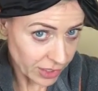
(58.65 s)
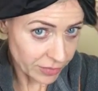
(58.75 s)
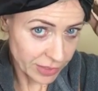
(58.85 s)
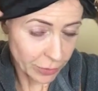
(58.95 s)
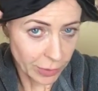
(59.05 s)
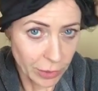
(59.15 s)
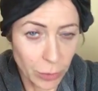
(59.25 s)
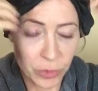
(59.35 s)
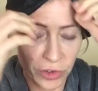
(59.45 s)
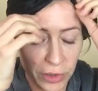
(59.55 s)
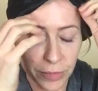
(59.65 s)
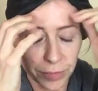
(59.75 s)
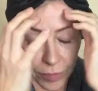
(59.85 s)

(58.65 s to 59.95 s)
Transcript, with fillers: evening wear option